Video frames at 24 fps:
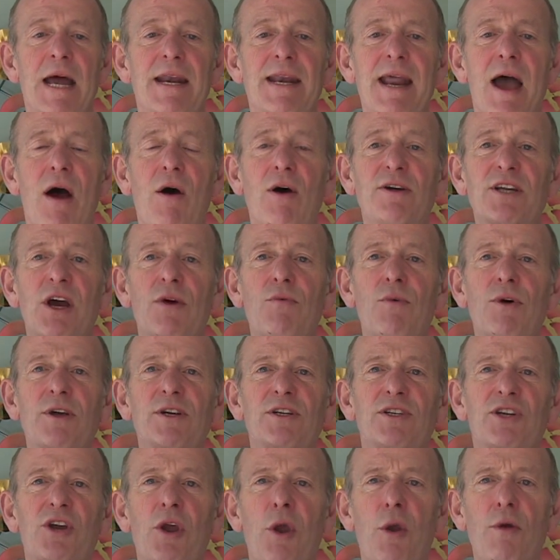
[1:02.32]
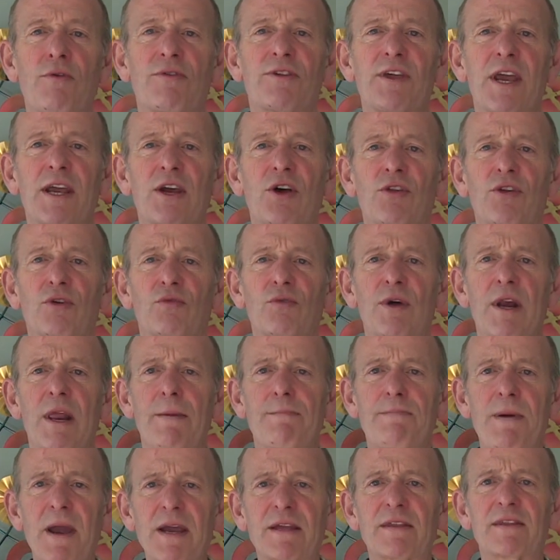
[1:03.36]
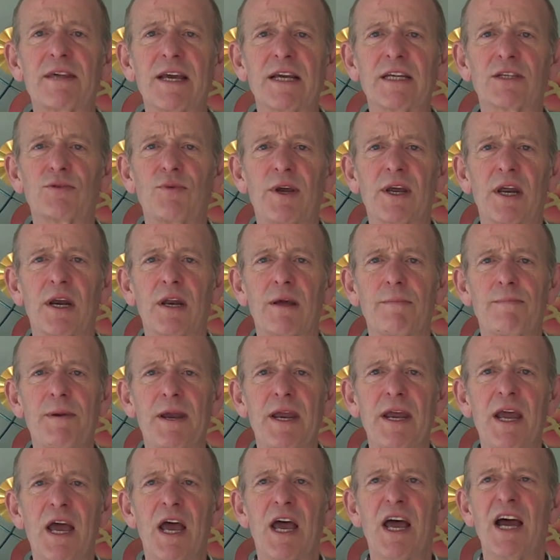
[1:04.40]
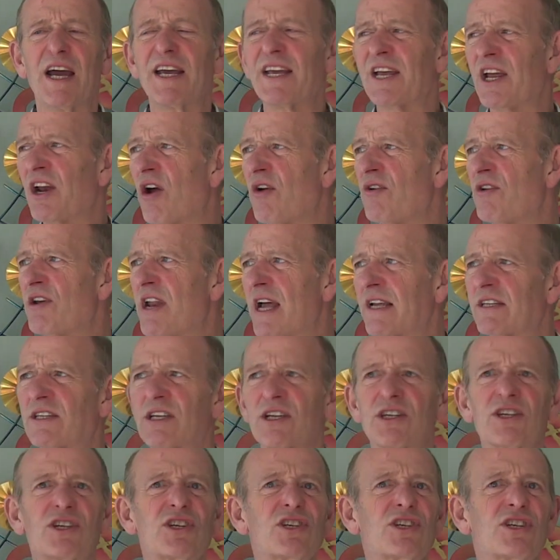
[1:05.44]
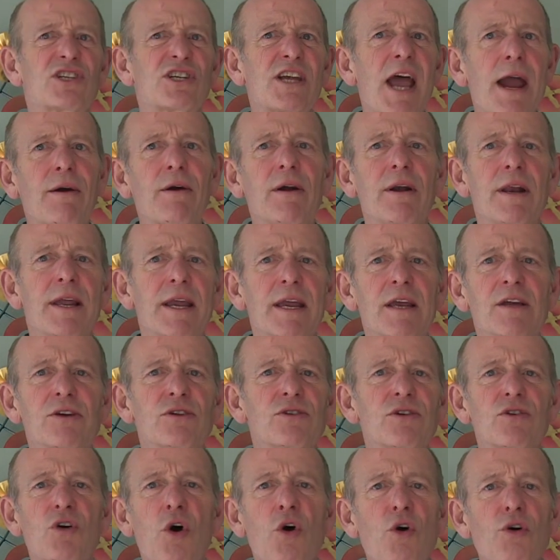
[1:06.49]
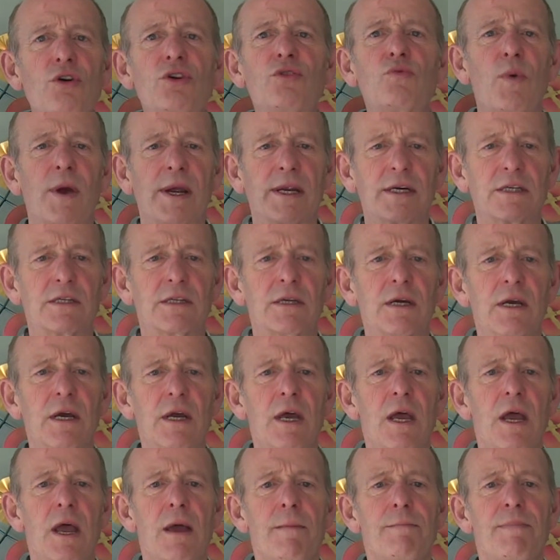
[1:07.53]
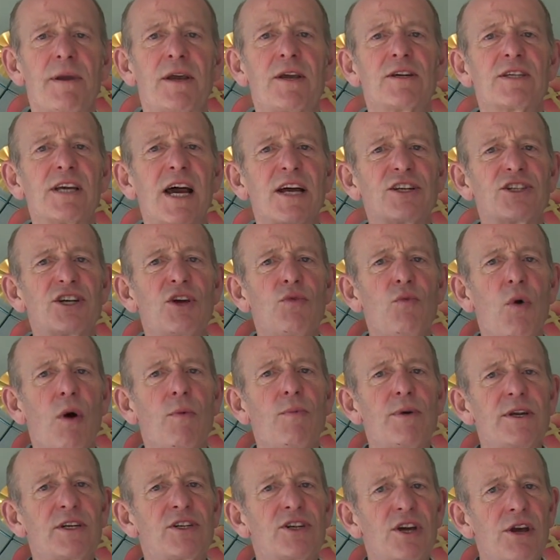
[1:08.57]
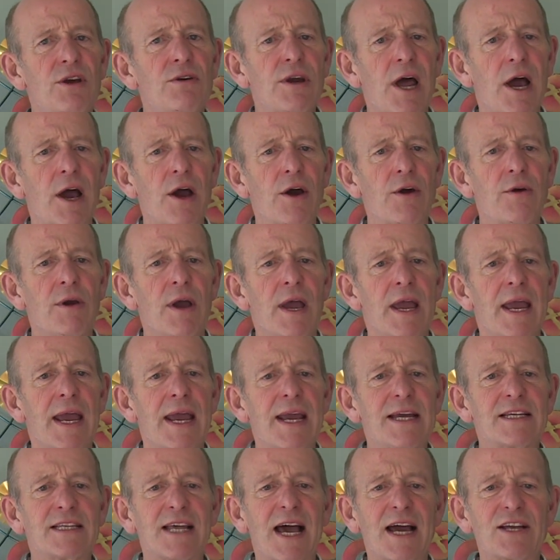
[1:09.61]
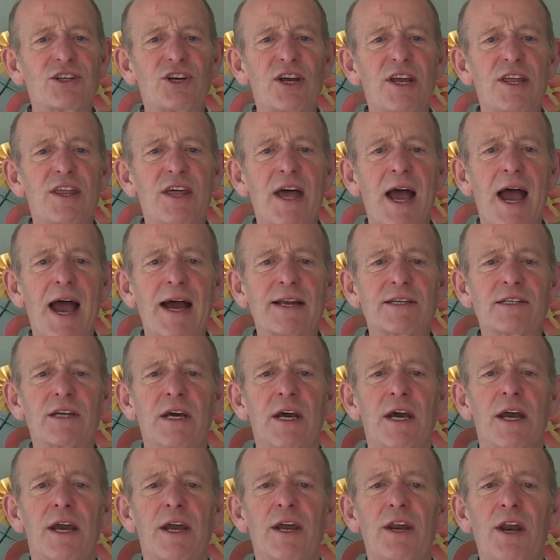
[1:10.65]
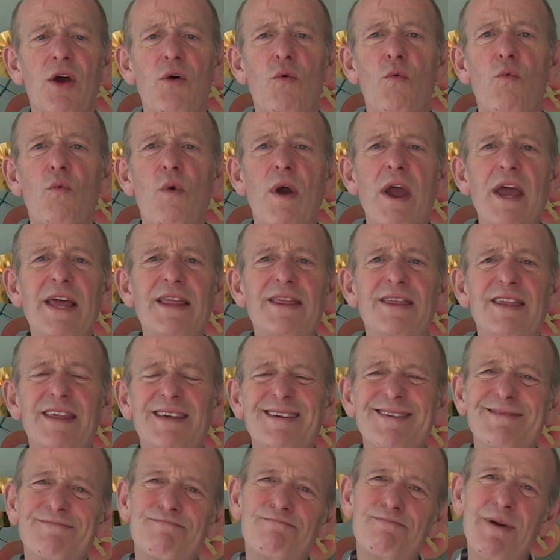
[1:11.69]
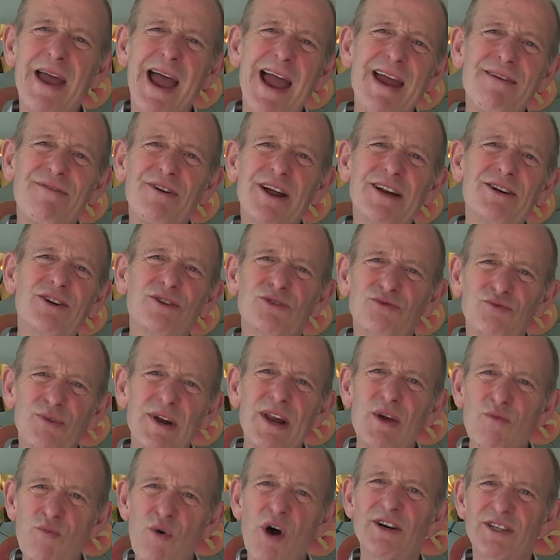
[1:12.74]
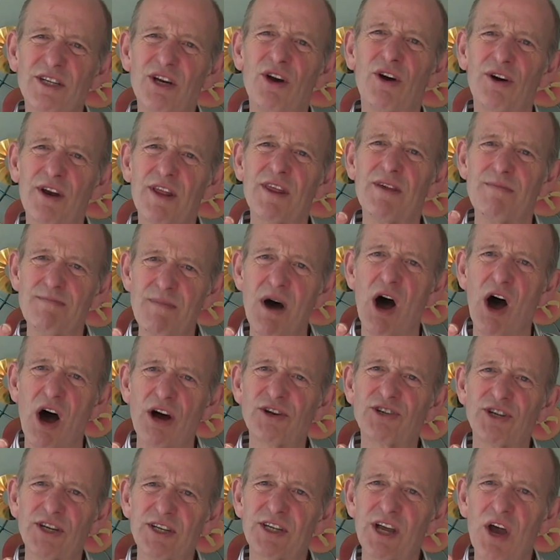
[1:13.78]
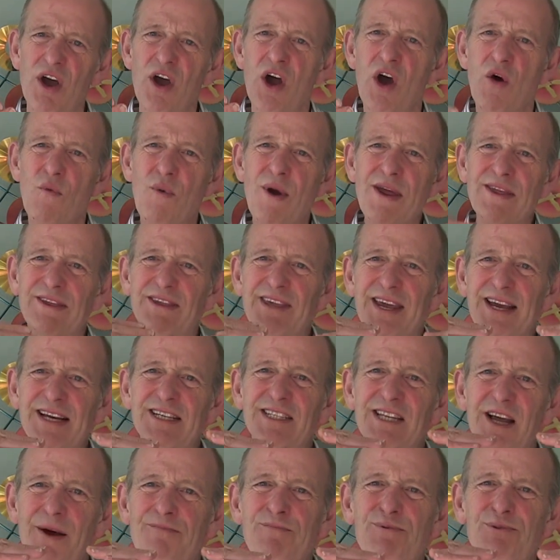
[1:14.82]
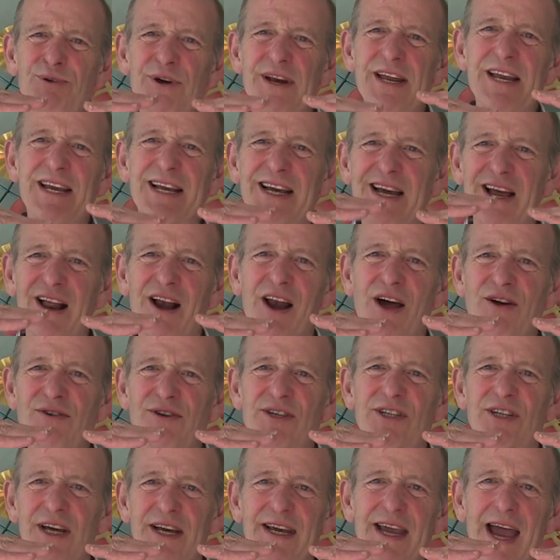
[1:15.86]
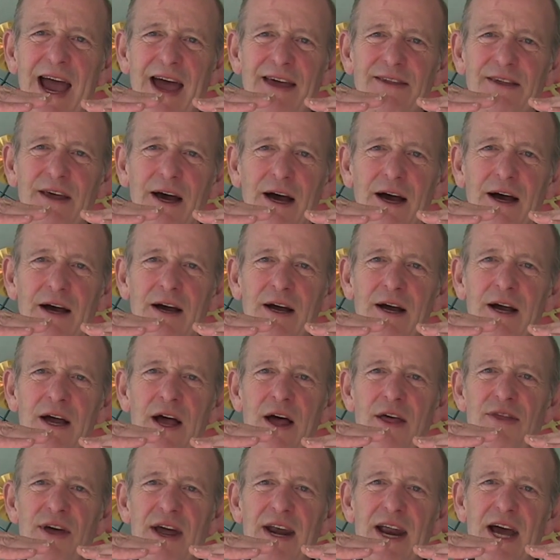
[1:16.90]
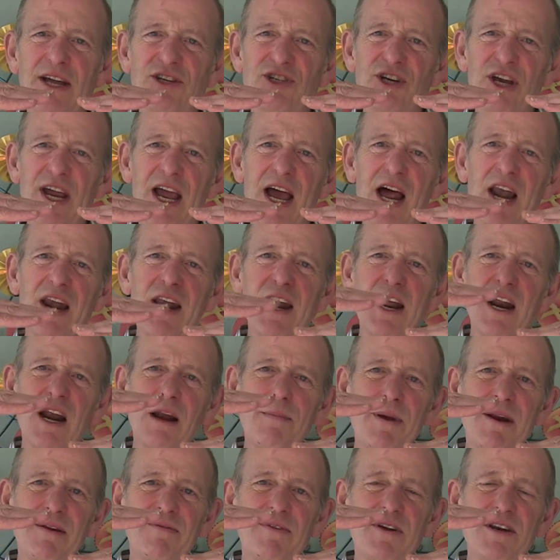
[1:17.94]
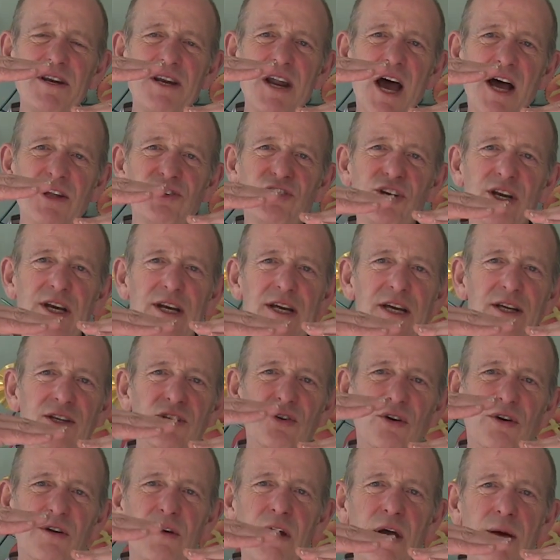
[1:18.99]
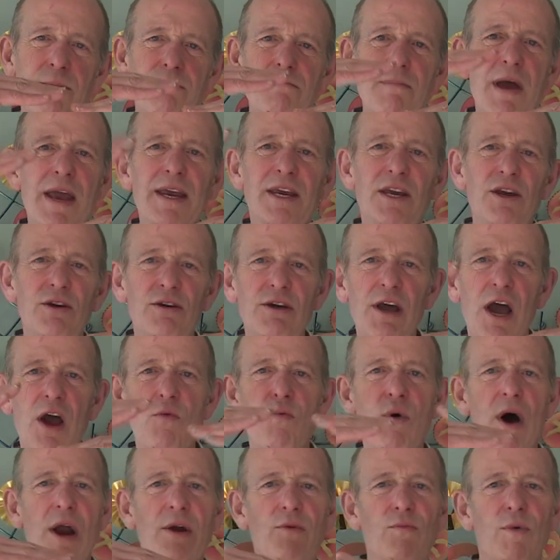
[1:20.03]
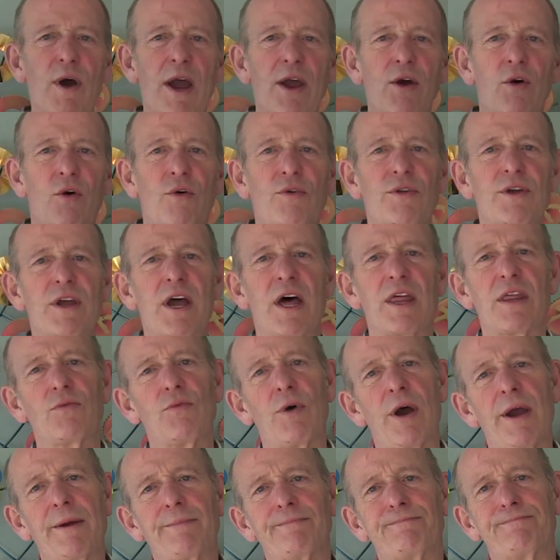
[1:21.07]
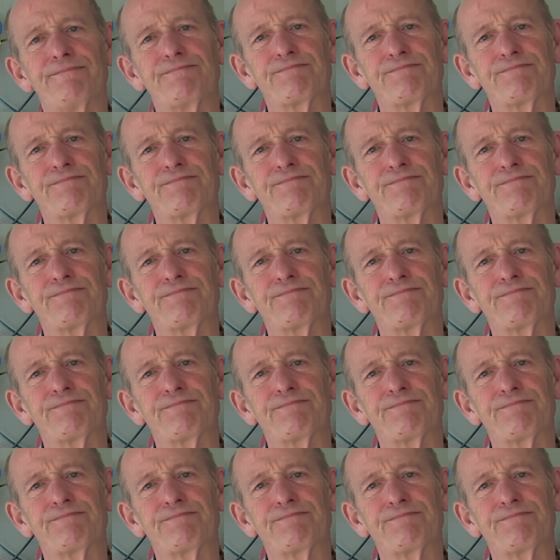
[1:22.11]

Now, I don't want you to think on the really big things we're going to be, you know, necessarily hoodwinked. Because actually what we do know is actually that, you know, behavioural economics really works a lot of the margins. So when things are pretty close together, then actually a little bit of a nudging can sort of make you go one way or the other way.